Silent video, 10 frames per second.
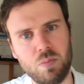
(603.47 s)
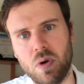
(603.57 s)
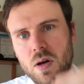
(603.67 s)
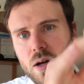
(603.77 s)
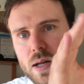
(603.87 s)
a,
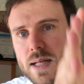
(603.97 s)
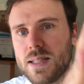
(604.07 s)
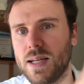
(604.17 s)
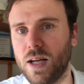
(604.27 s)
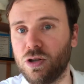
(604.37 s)
a,
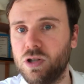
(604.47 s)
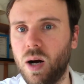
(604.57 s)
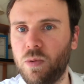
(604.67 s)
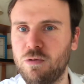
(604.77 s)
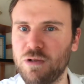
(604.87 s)
let's say like a
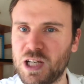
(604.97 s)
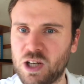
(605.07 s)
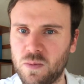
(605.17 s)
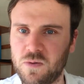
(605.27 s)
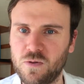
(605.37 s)
top three
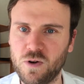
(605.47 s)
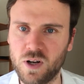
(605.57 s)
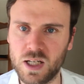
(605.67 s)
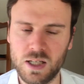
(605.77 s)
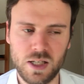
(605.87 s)
top
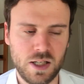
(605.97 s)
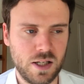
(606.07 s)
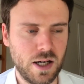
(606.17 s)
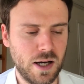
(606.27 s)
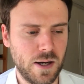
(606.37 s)
four
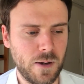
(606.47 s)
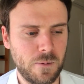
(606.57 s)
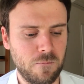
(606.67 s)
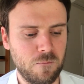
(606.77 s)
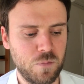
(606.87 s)

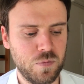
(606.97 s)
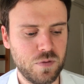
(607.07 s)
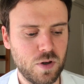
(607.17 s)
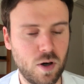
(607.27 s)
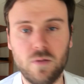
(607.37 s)
um,
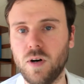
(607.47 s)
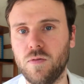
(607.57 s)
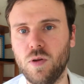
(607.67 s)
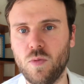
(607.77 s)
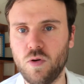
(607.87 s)
of,
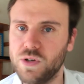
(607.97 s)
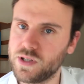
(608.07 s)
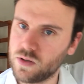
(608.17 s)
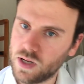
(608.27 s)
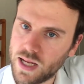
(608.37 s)
of the
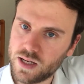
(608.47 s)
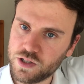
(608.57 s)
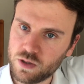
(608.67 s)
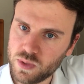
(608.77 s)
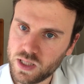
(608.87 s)
most
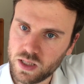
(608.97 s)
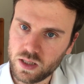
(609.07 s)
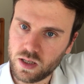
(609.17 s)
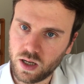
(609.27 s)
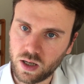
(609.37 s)
likely to
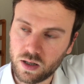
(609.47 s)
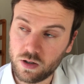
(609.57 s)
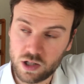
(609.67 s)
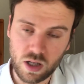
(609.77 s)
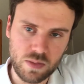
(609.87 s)
be
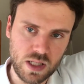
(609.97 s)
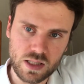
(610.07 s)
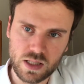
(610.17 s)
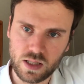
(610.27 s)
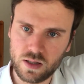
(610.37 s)
uh,
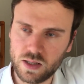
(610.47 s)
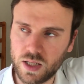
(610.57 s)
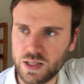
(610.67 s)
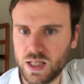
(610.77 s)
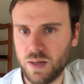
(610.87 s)
solipsistic
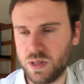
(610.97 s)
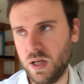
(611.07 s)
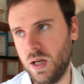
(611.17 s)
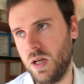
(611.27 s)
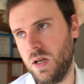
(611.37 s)
kind of types.
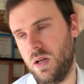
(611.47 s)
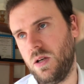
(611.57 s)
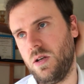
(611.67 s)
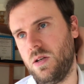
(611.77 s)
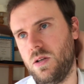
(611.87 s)

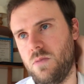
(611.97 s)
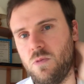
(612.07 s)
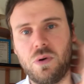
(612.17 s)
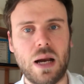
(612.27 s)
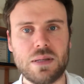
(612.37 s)

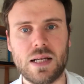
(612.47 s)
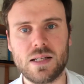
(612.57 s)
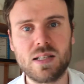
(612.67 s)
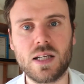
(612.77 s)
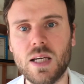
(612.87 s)
But perhaps
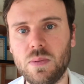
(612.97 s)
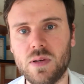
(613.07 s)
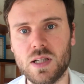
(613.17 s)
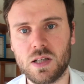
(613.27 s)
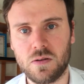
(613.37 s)
let's keep
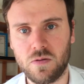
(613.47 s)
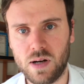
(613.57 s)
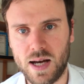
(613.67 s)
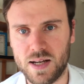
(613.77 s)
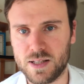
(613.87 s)
this for
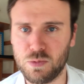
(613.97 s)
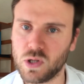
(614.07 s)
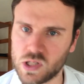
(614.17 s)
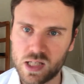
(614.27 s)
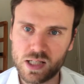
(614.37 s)
last
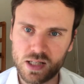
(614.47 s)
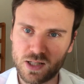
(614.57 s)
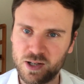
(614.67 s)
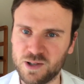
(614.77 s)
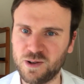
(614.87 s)
because this is
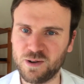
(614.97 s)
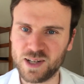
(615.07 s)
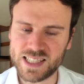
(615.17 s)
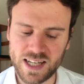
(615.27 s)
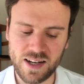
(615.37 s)
another
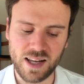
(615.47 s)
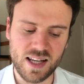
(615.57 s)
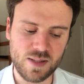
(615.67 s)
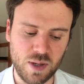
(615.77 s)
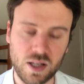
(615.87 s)
exciting
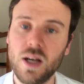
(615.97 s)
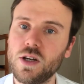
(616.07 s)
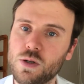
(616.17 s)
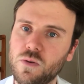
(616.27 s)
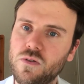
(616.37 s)
aspect.
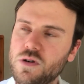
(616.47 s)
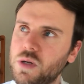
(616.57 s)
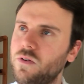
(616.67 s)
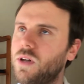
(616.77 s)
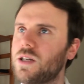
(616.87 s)
So first
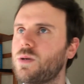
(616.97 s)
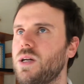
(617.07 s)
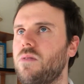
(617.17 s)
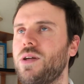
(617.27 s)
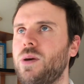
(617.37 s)
of all, let's try
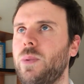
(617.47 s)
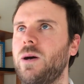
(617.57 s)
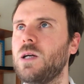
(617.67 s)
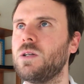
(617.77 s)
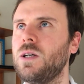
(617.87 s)
to think
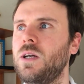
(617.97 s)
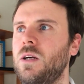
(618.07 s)
about